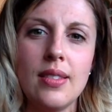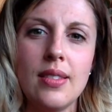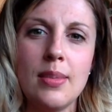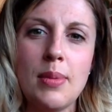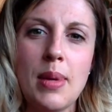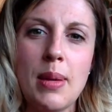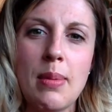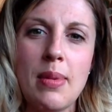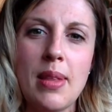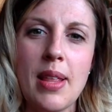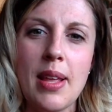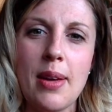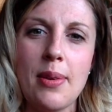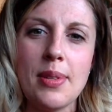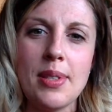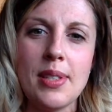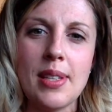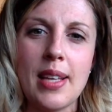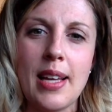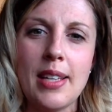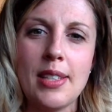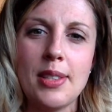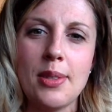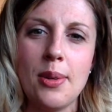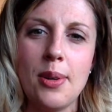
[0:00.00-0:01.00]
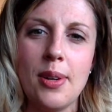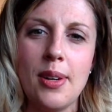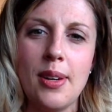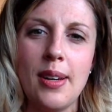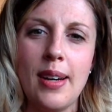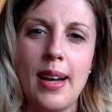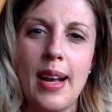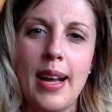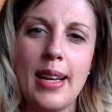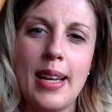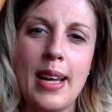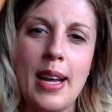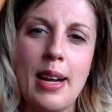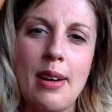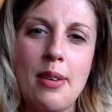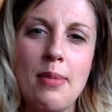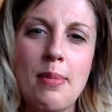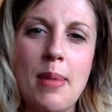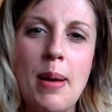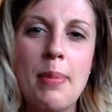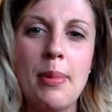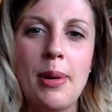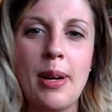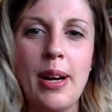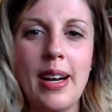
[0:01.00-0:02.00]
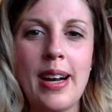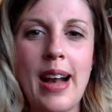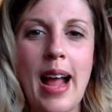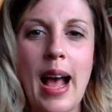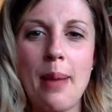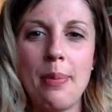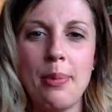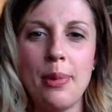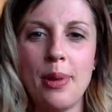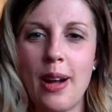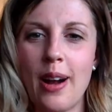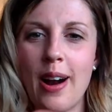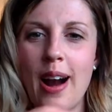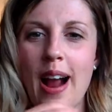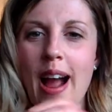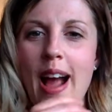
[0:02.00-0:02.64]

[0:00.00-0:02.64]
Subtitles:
maybe that was last quarter. I can't remember. An Apple or